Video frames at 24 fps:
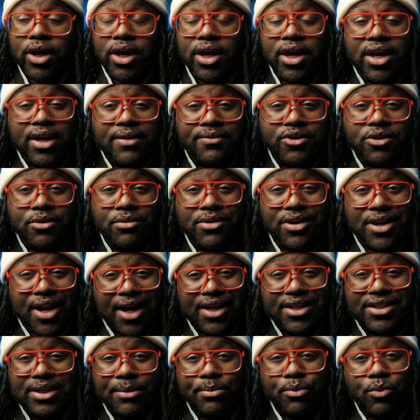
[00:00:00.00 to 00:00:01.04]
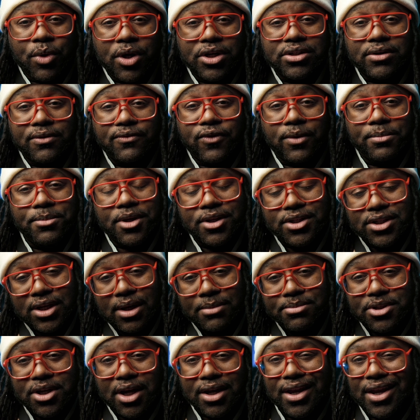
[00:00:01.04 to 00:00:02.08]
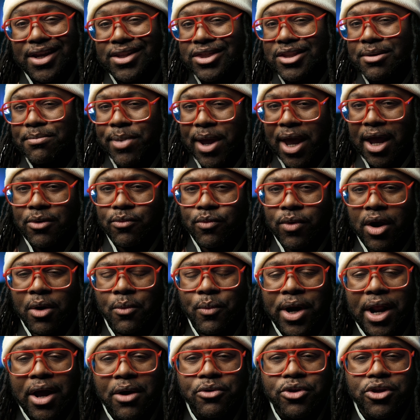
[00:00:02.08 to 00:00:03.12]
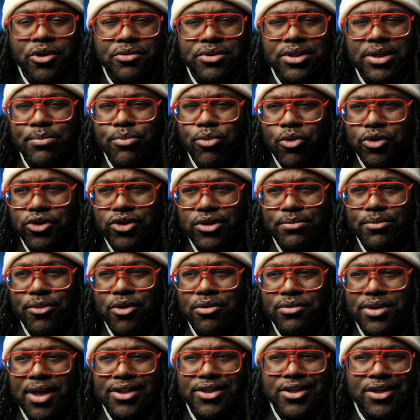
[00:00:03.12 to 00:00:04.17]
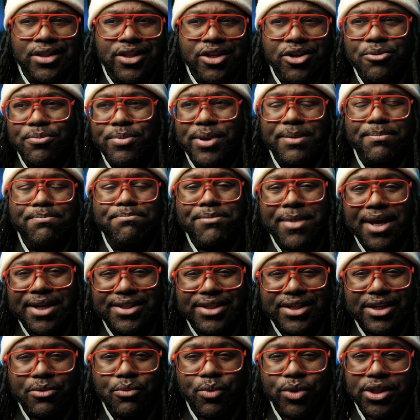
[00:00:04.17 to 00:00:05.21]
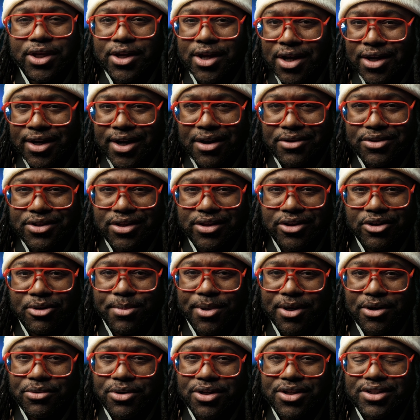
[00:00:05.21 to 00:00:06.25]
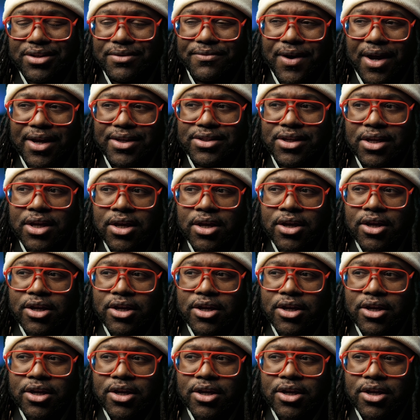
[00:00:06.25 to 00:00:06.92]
it gives you nice separation from your subject in the background without using portrait mode. That's a little bit messy with the cutouts a little bit on this device.